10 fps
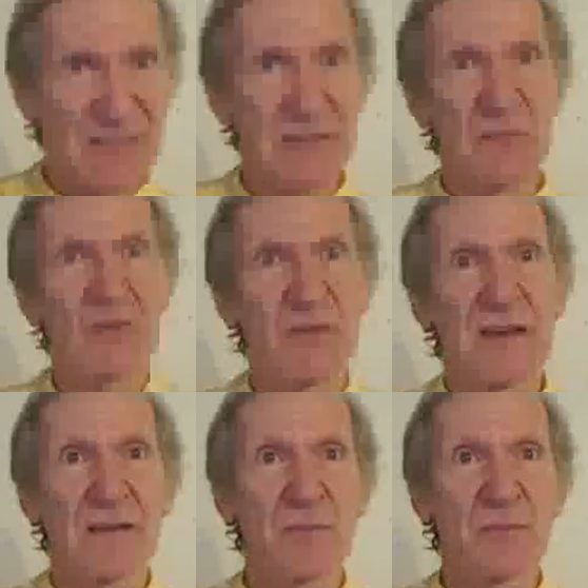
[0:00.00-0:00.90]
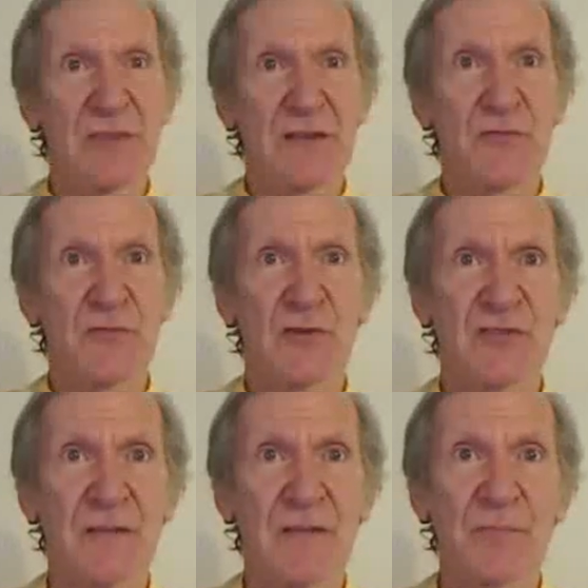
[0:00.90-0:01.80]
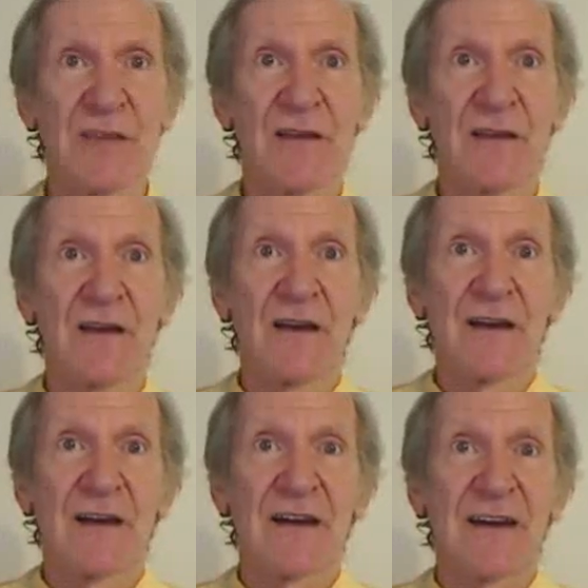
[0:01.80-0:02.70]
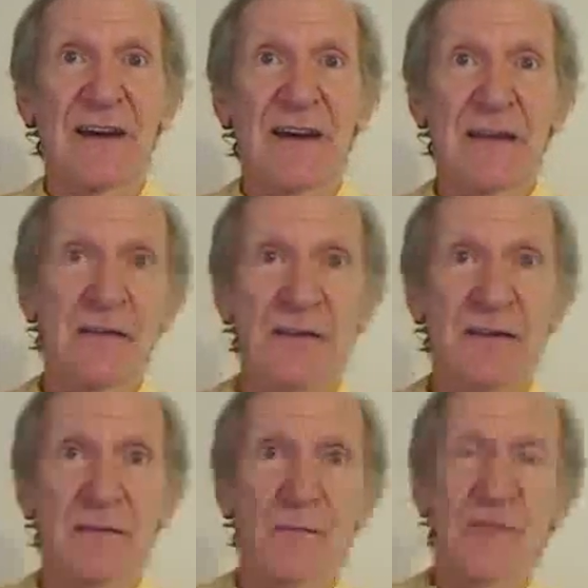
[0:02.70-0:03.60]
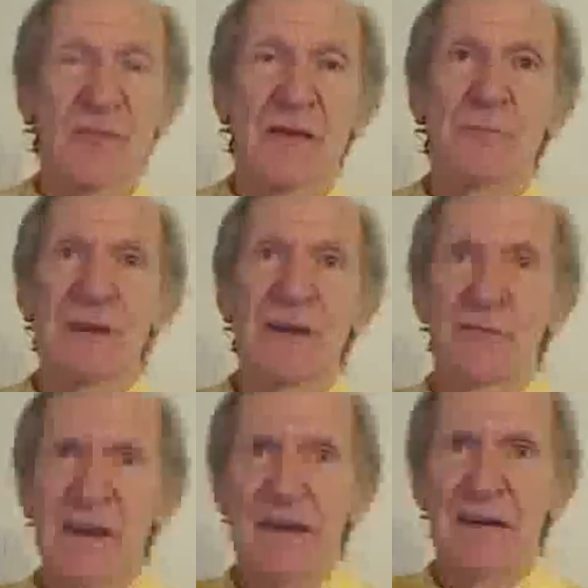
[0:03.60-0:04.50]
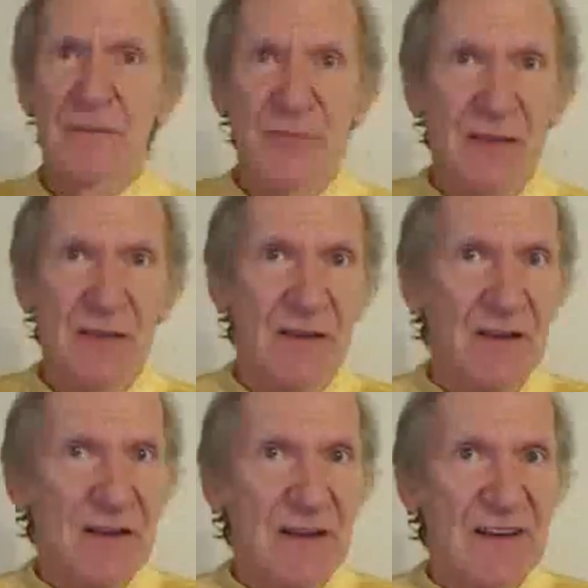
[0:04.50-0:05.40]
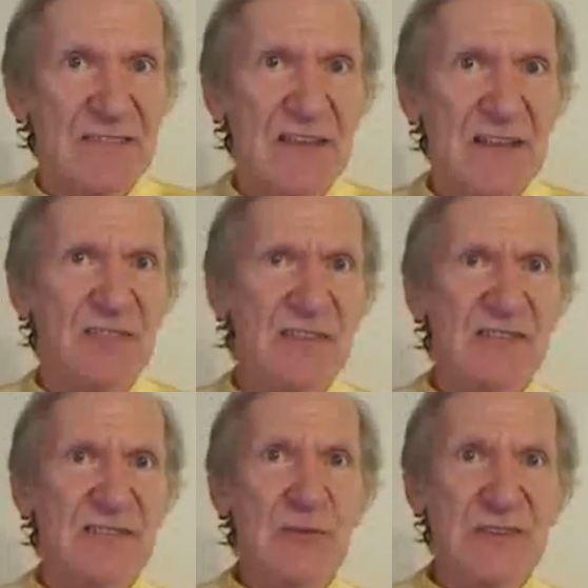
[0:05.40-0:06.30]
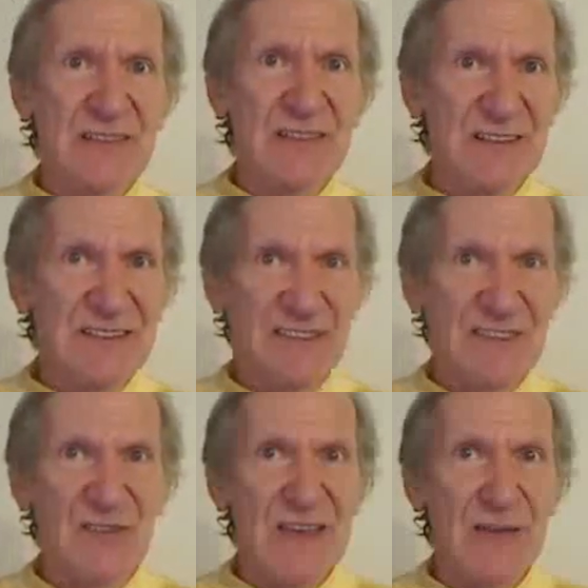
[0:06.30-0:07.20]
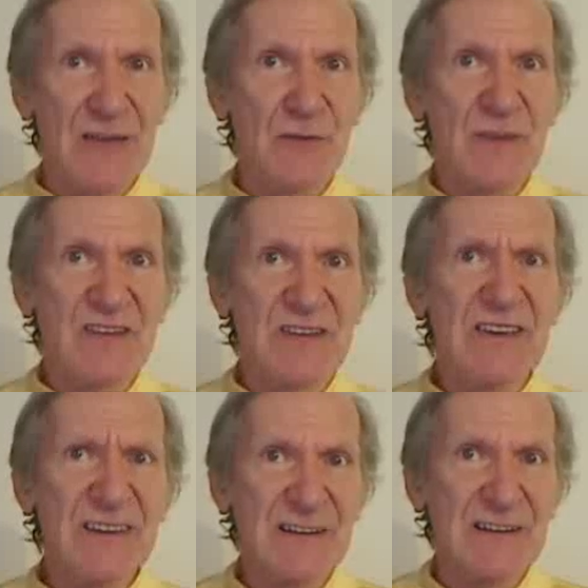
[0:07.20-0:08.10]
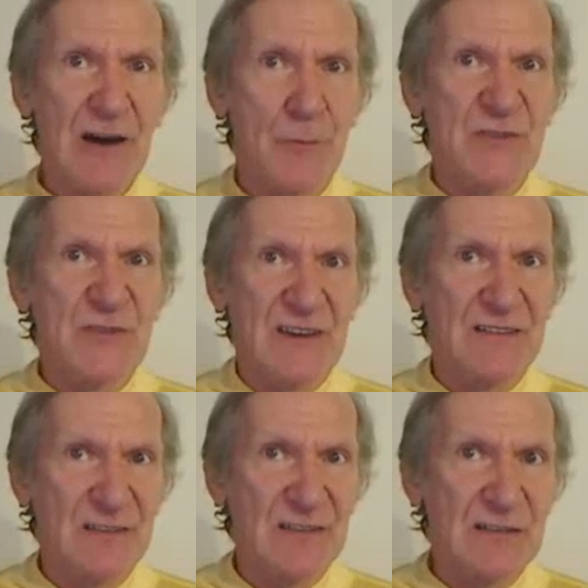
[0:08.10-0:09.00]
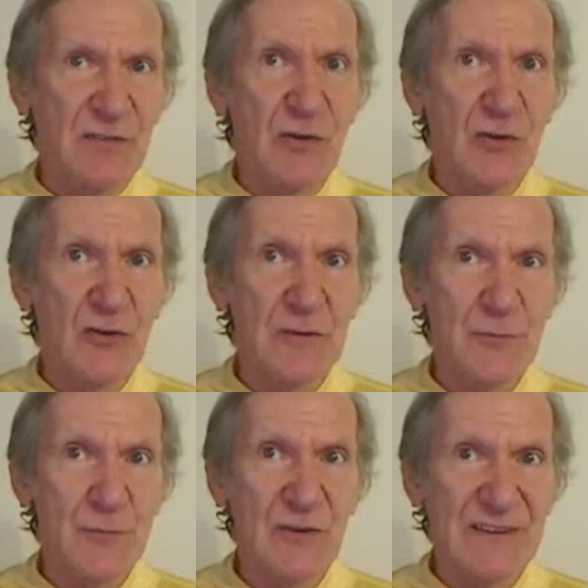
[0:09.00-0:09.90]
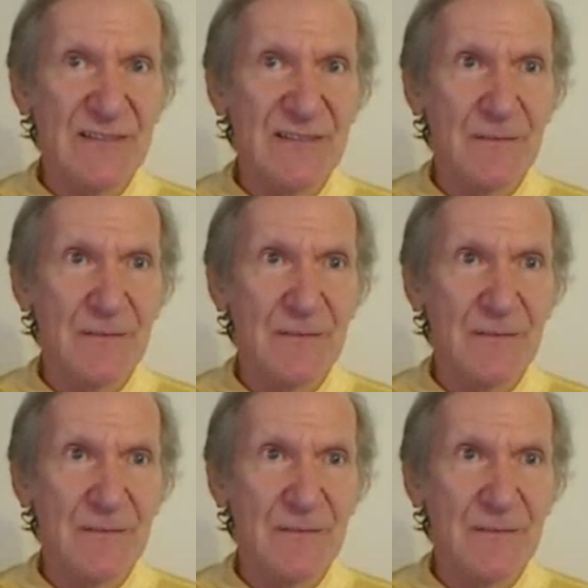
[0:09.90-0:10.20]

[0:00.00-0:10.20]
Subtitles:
that at first. And be aware that this utensil does not have a material object as its focal point,